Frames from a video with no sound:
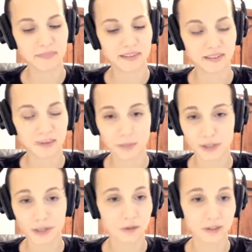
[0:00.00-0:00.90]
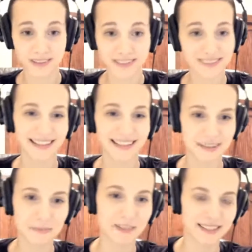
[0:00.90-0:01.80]
prequels,
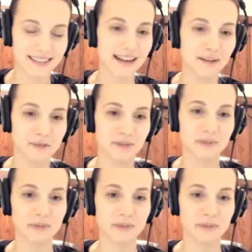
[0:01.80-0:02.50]
like, because that was